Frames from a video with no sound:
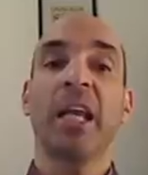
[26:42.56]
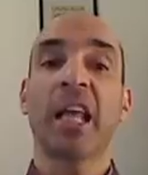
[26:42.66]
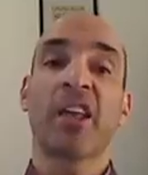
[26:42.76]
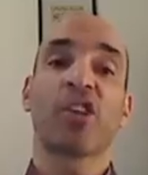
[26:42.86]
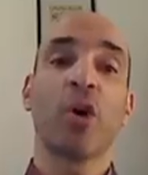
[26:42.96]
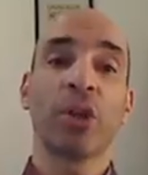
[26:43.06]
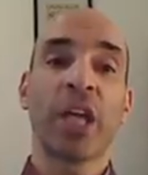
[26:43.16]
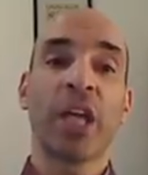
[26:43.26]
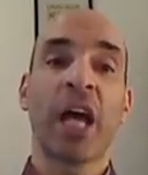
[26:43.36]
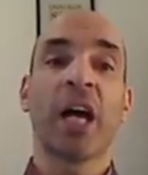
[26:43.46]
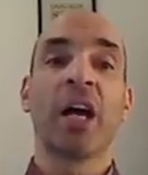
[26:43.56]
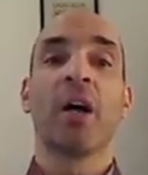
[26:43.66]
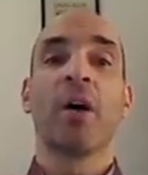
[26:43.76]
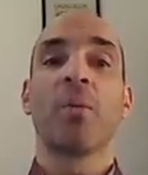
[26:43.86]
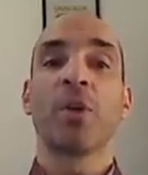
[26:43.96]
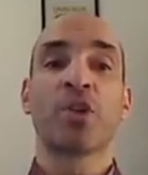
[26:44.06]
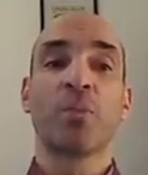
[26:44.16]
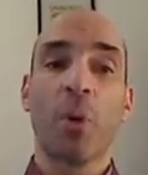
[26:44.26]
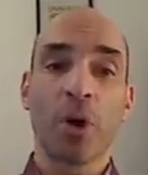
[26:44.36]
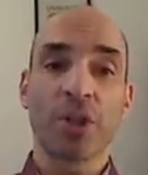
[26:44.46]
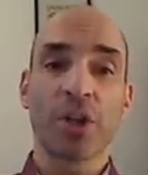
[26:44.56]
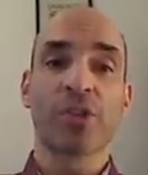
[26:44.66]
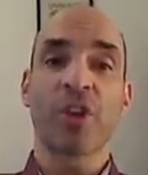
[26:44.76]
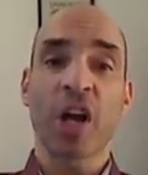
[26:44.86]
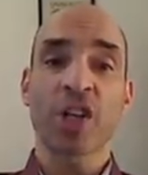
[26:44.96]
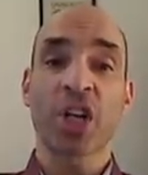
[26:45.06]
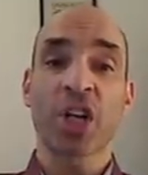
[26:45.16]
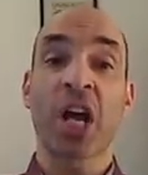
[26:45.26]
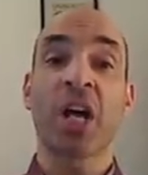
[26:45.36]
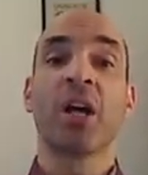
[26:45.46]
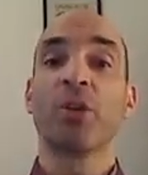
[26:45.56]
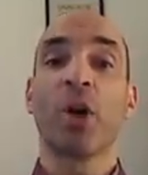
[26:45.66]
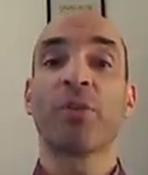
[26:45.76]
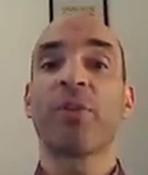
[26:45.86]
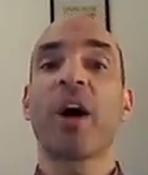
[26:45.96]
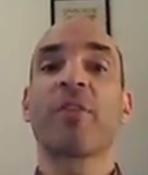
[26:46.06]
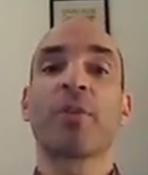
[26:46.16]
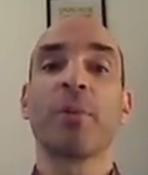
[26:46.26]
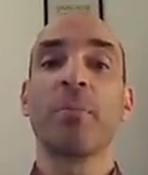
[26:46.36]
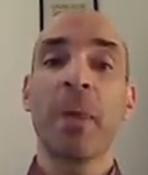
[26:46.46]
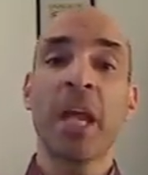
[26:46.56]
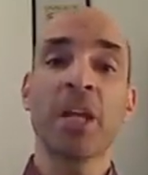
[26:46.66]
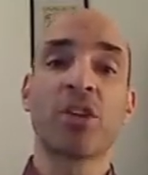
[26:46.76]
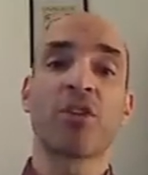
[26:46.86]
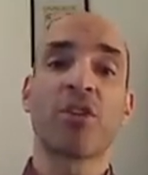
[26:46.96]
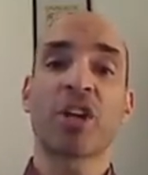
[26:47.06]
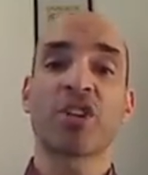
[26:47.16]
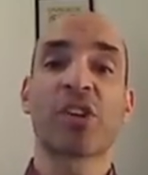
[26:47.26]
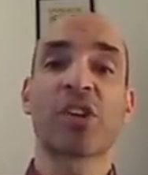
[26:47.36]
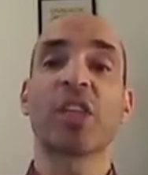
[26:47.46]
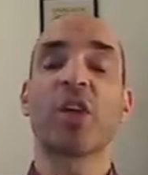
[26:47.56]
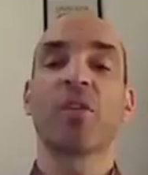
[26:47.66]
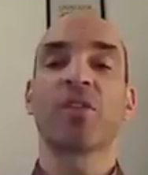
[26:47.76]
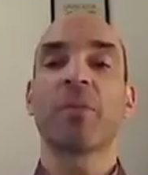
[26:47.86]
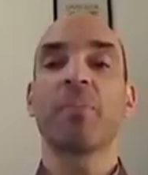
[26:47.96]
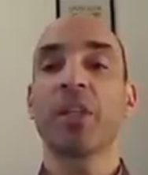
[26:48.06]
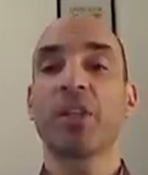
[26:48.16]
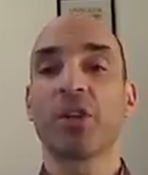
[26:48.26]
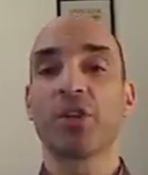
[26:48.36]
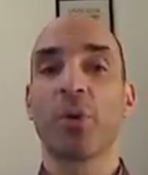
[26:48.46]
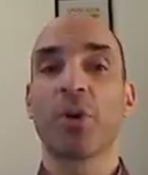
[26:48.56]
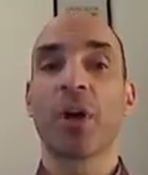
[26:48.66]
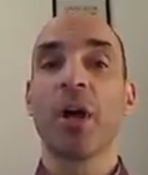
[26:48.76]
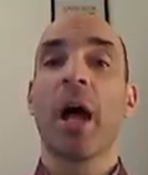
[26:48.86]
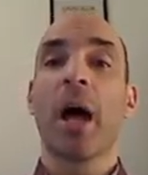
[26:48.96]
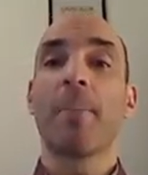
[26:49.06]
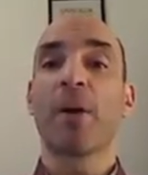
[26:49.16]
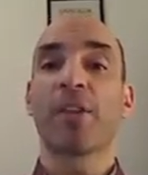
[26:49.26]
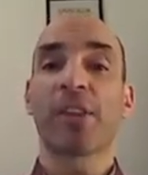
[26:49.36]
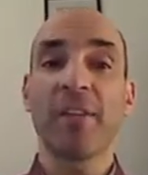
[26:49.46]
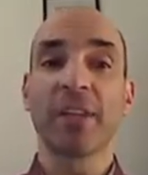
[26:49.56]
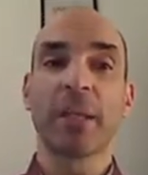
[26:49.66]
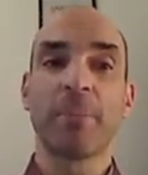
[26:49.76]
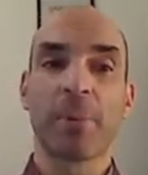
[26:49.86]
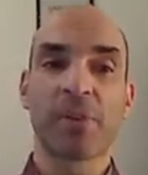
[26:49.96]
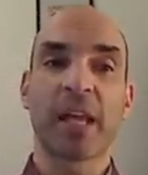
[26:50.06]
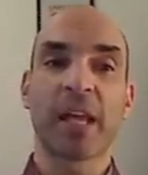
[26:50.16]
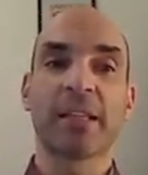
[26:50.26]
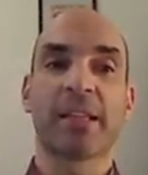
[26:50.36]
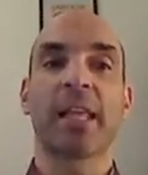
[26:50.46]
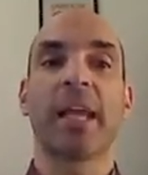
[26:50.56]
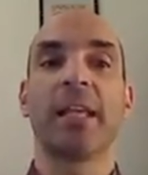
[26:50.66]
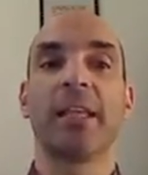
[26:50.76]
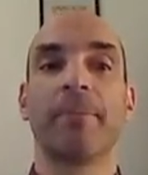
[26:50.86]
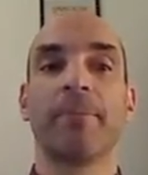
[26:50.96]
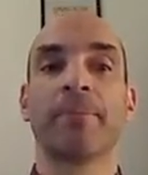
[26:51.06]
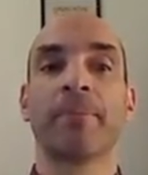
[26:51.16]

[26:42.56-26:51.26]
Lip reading: In Estonia, which borders Russia not far from the major Russian city of St. Petersburg, about 70% stayed.